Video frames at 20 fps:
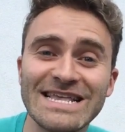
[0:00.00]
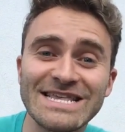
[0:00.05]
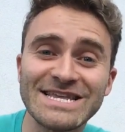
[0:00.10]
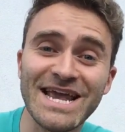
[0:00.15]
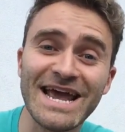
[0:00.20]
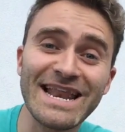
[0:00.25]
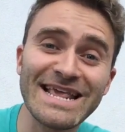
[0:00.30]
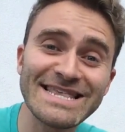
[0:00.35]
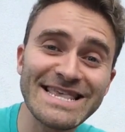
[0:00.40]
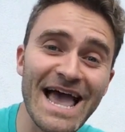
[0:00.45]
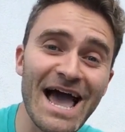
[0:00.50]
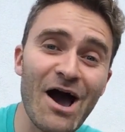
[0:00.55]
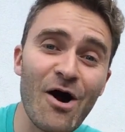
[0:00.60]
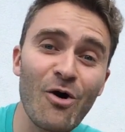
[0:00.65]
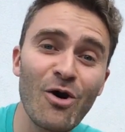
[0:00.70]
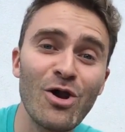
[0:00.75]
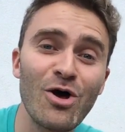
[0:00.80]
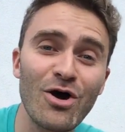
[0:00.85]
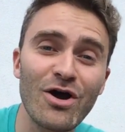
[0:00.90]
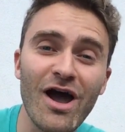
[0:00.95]
Check this
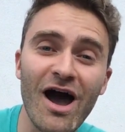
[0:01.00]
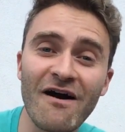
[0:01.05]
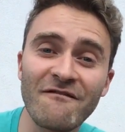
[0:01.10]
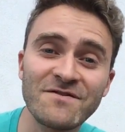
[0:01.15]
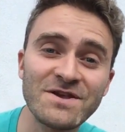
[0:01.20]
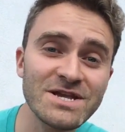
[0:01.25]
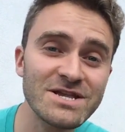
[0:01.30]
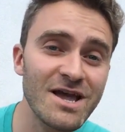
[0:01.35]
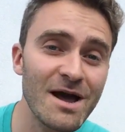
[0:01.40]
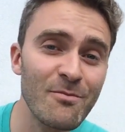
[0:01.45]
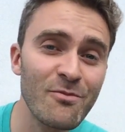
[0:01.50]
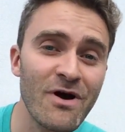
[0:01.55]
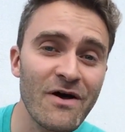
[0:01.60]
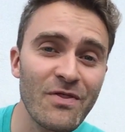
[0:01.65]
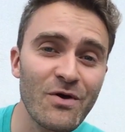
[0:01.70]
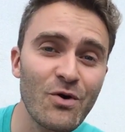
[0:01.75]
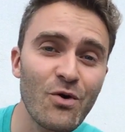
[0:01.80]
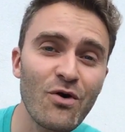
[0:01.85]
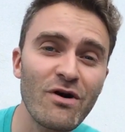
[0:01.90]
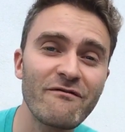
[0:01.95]
out. Look, I've just come around
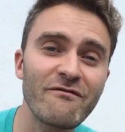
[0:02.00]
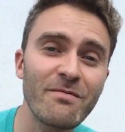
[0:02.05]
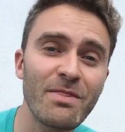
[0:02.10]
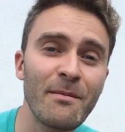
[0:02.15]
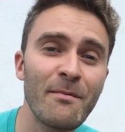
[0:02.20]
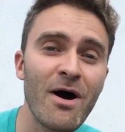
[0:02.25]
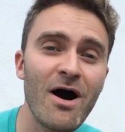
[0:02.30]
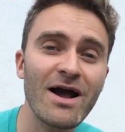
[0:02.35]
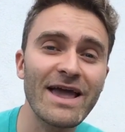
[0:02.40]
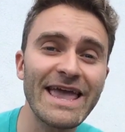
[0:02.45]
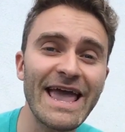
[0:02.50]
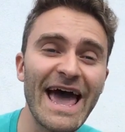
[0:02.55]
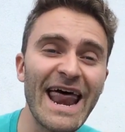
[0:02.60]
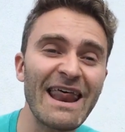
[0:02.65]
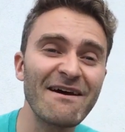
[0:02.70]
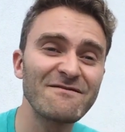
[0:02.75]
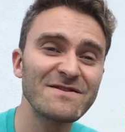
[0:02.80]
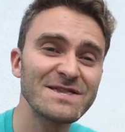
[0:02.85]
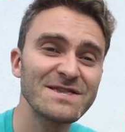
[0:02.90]
the corner from the market and I've